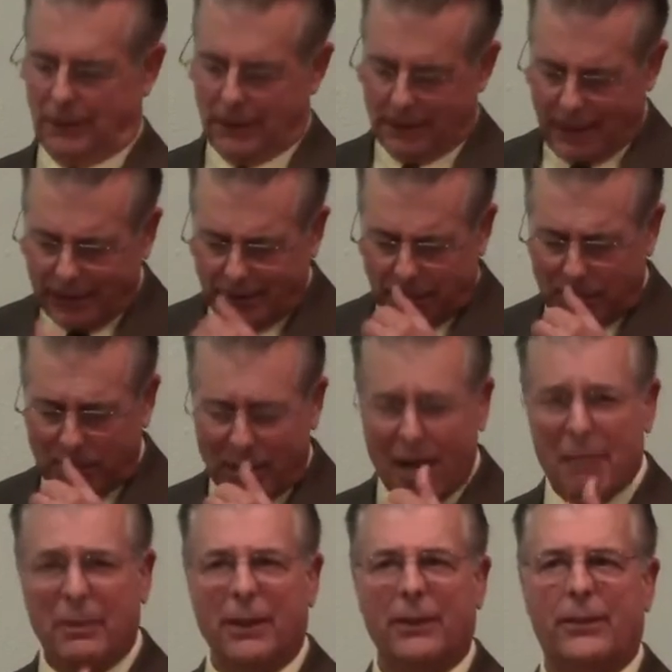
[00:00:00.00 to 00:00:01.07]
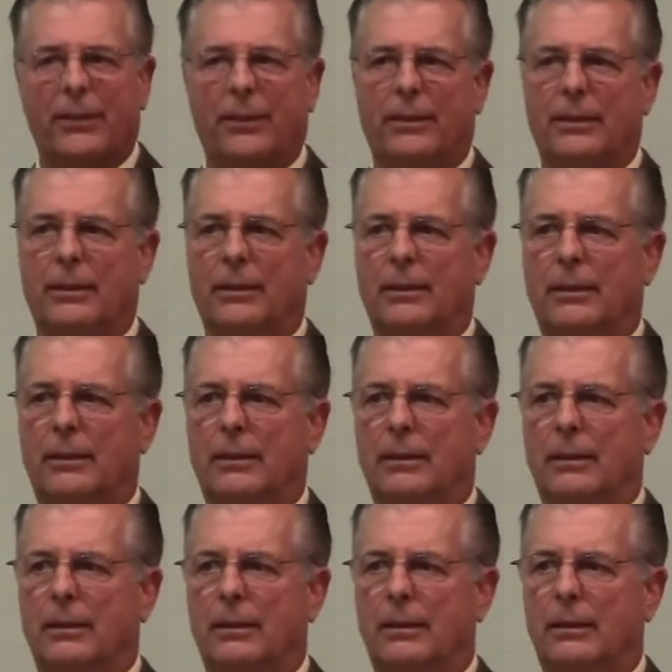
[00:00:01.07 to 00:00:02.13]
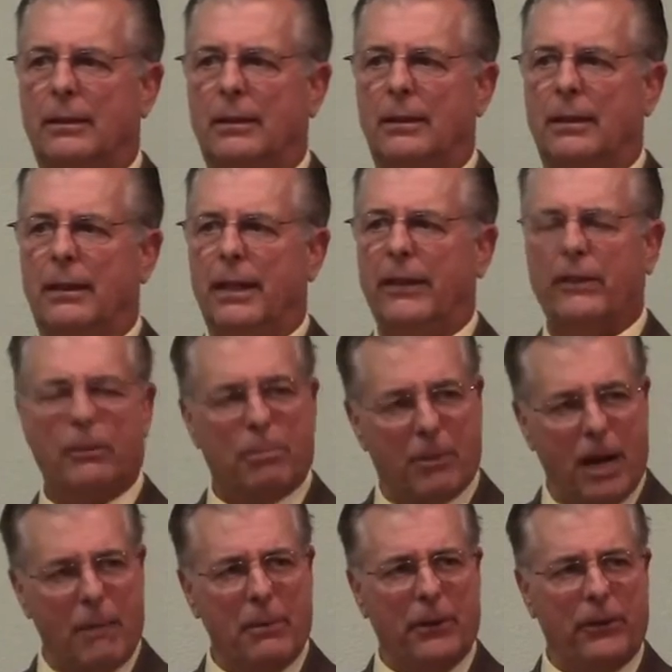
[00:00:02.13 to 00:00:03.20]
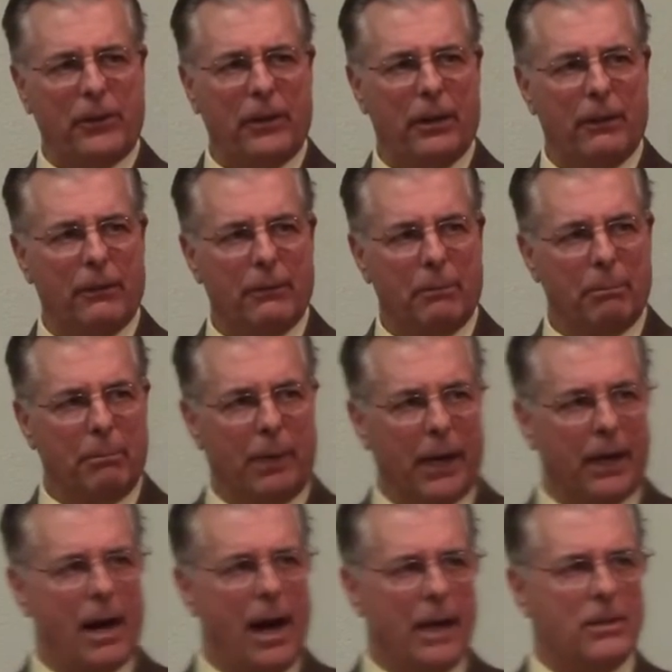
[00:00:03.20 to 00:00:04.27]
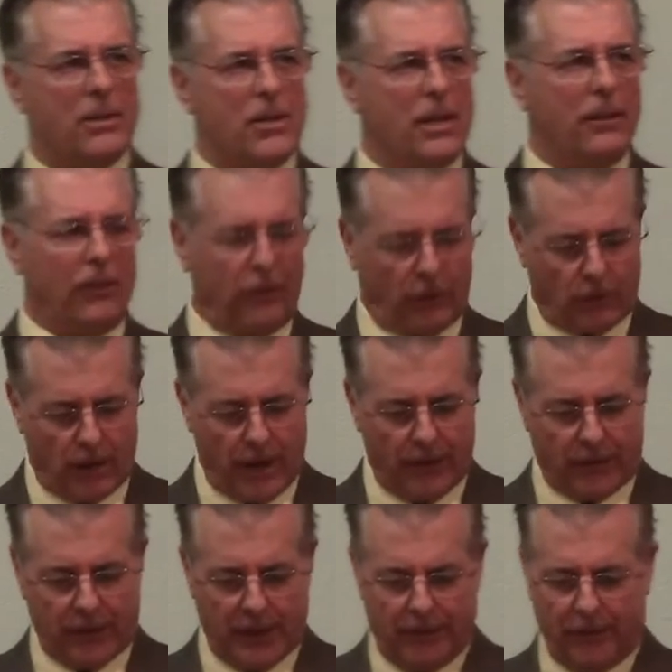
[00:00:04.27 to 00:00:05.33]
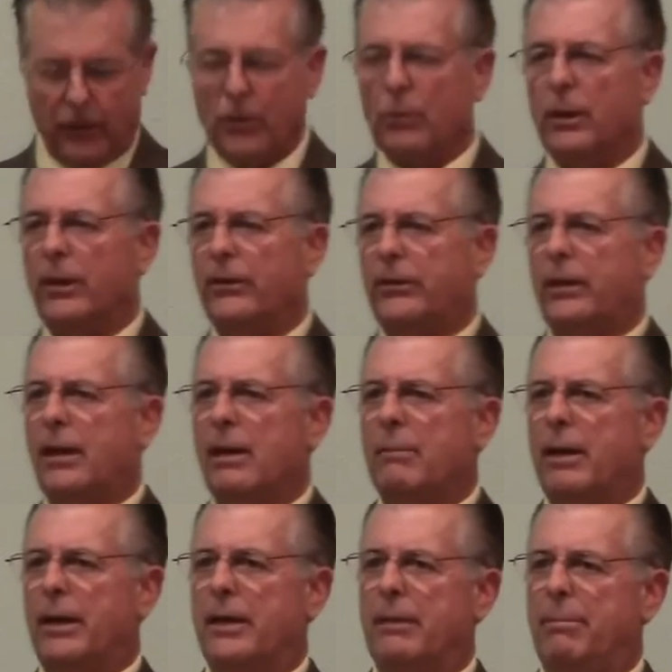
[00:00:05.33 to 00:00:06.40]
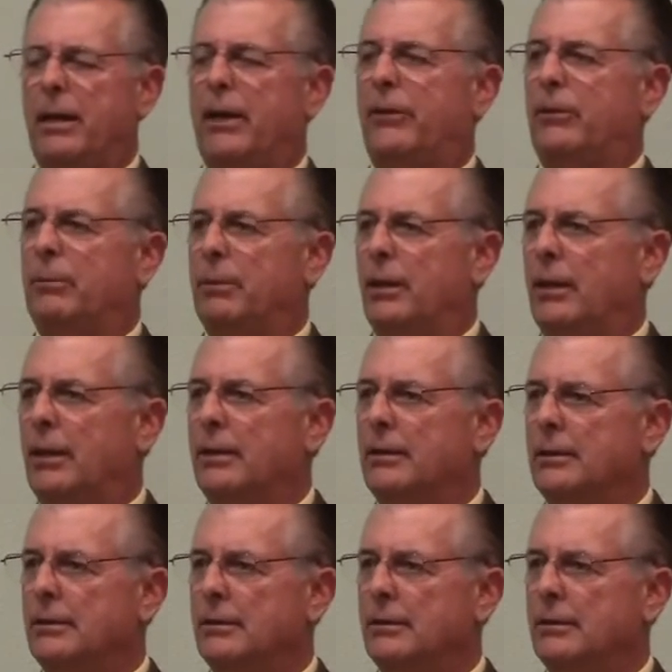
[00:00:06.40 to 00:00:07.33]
That's a promise. That's a promise by God and Jesus Christ given to us by the Apostle Paul.